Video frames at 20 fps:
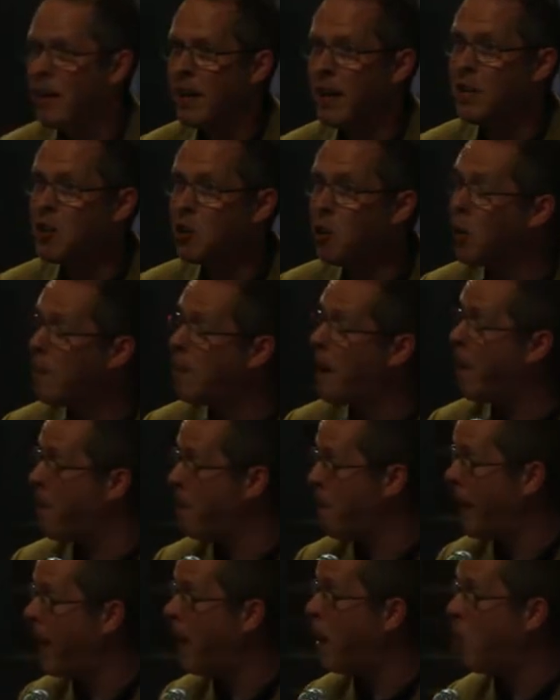It's all
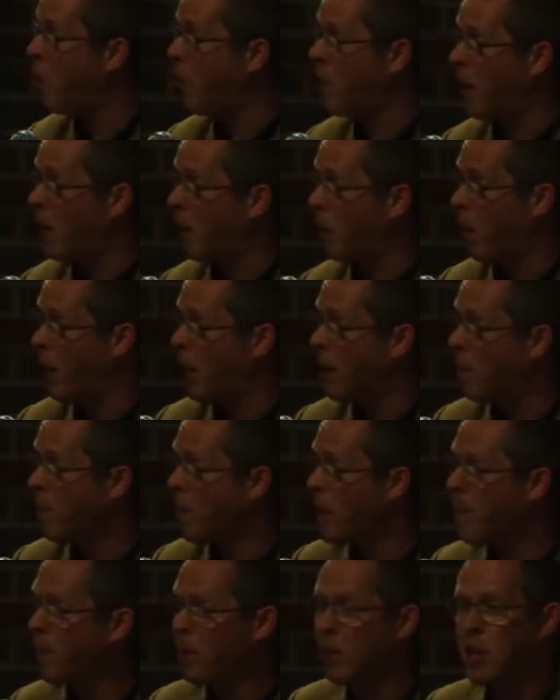about power in a way. The
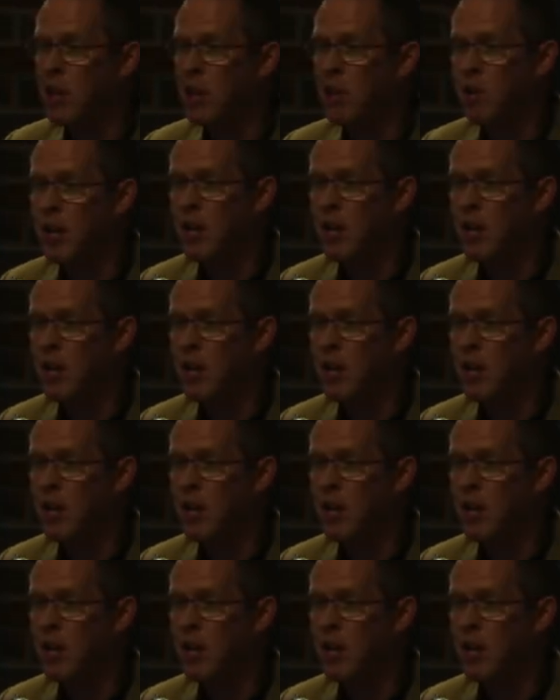people that you